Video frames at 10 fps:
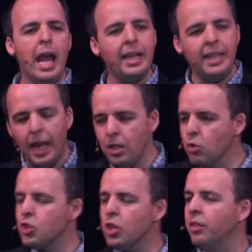and
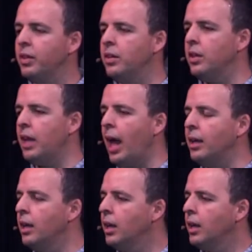Daniel served under that
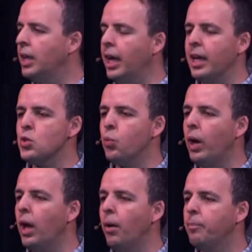king as
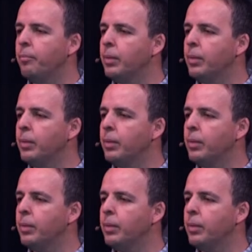well.